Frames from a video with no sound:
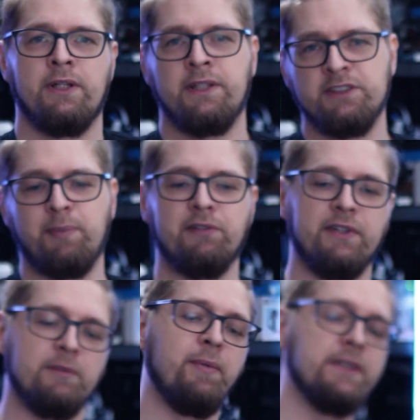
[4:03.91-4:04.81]
it is
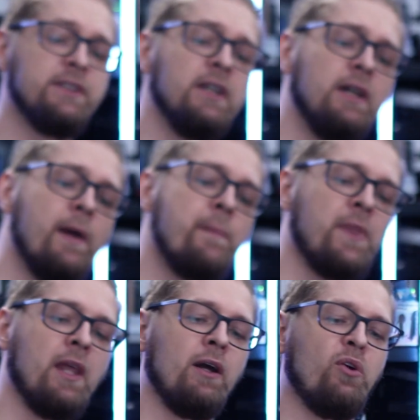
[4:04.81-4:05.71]
perfect, but
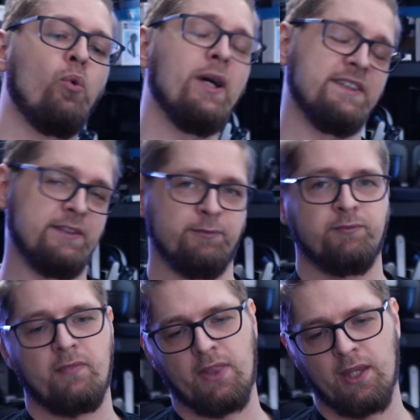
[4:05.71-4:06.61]
Quest
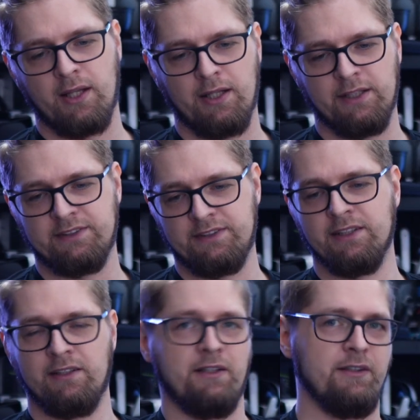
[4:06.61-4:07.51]
is
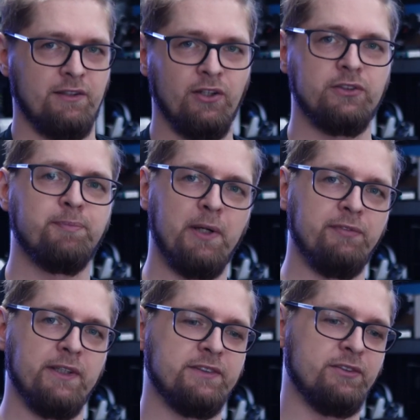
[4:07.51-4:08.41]
still not
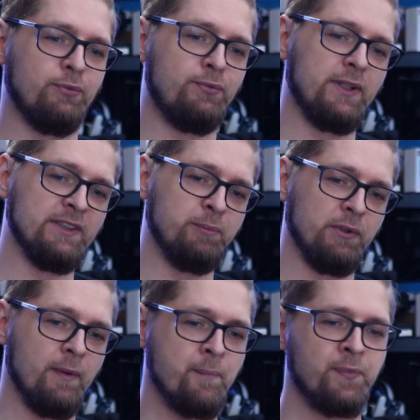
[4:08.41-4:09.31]
perfect. So, for
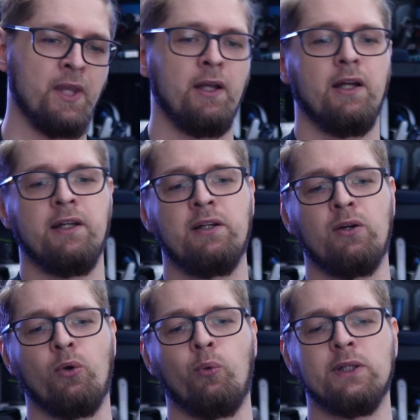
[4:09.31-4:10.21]
example,
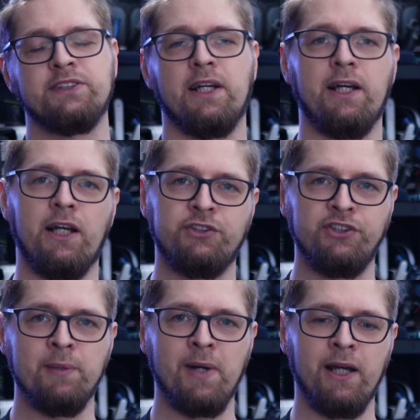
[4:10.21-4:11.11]
Quest
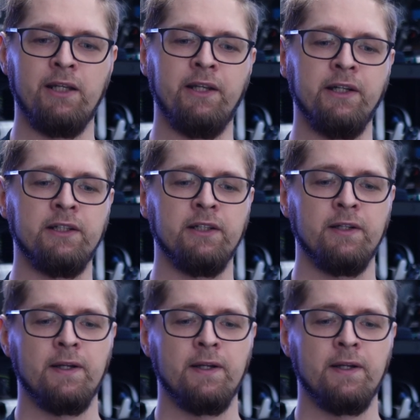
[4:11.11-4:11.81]
HDMI link,